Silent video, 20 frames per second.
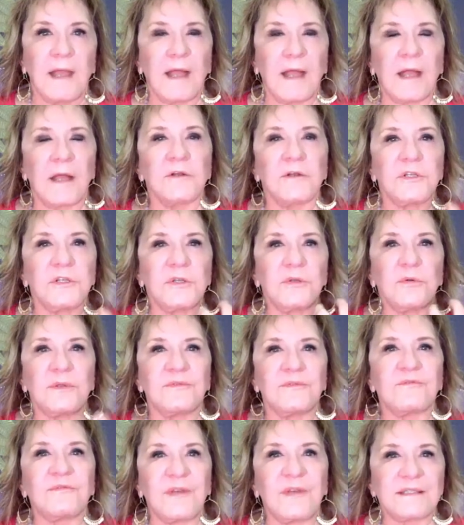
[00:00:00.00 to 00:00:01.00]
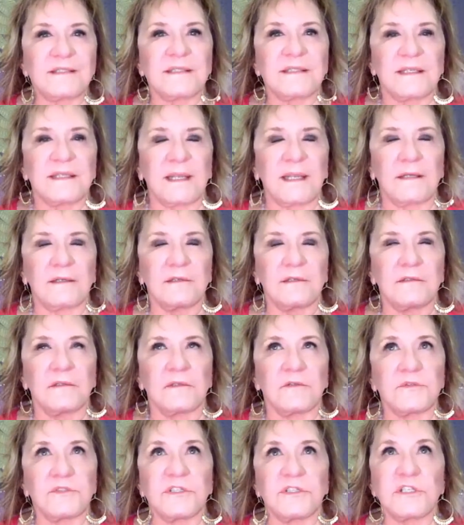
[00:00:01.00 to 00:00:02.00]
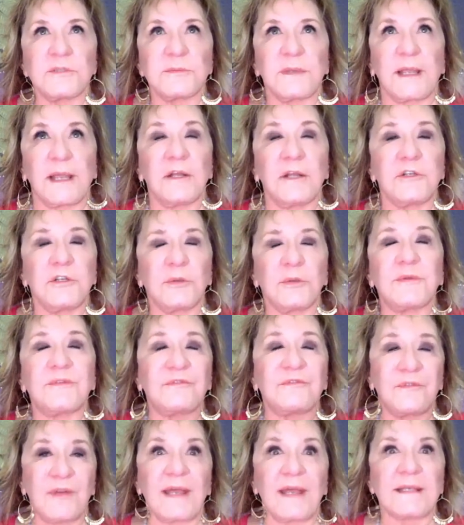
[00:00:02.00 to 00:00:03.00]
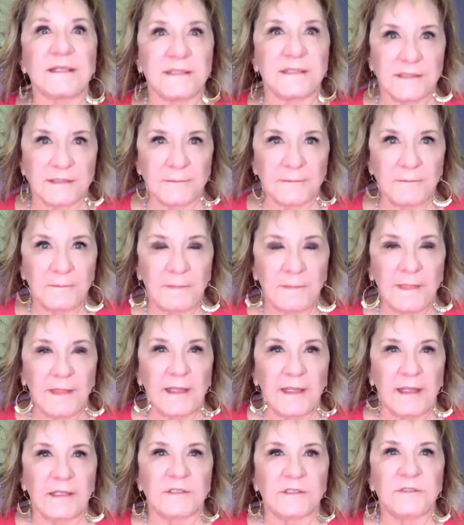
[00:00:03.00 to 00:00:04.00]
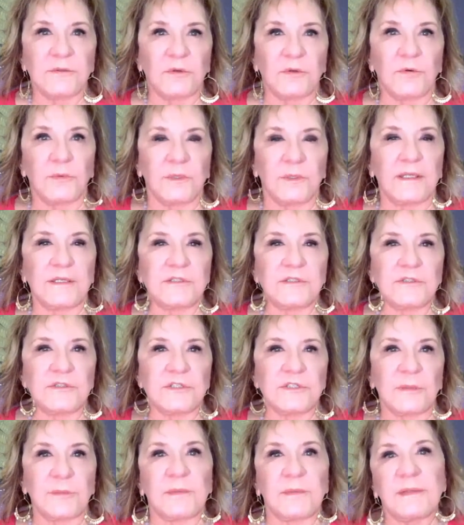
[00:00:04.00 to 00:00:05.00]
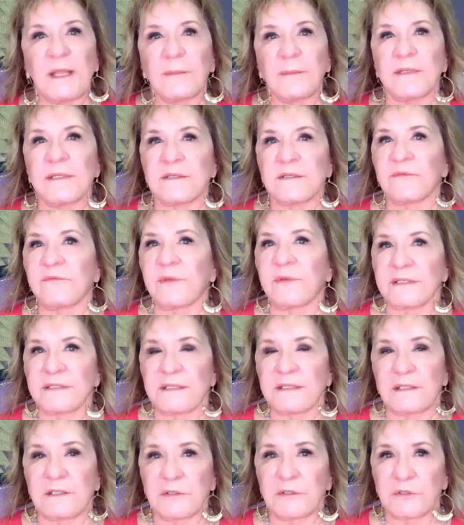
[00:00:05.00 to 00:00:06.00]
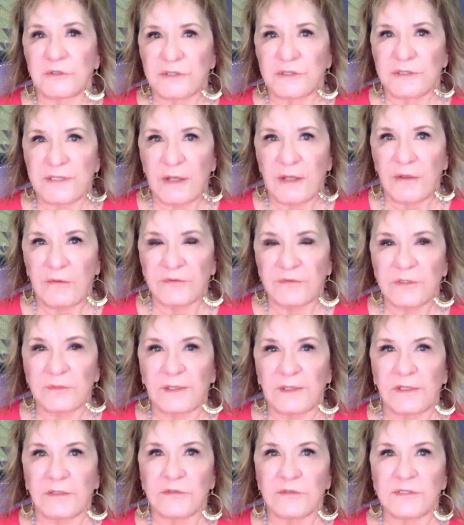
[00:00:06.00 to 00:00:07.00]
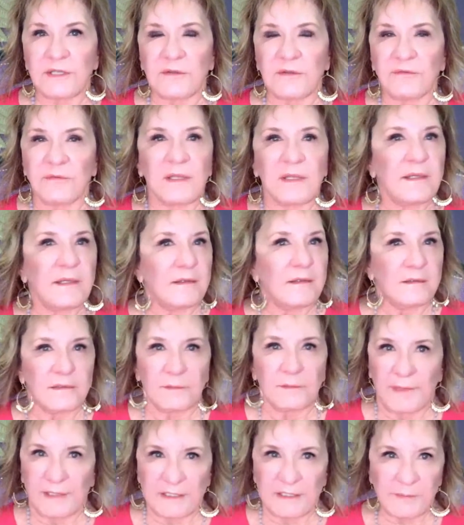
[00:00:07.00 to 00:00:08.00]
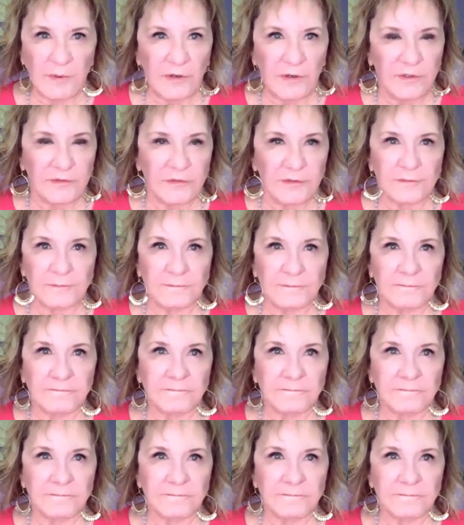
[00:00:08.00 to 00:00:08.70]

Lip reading: How do you how do you invest into a relationship? And that means investing in yourself to make yourself the best partner.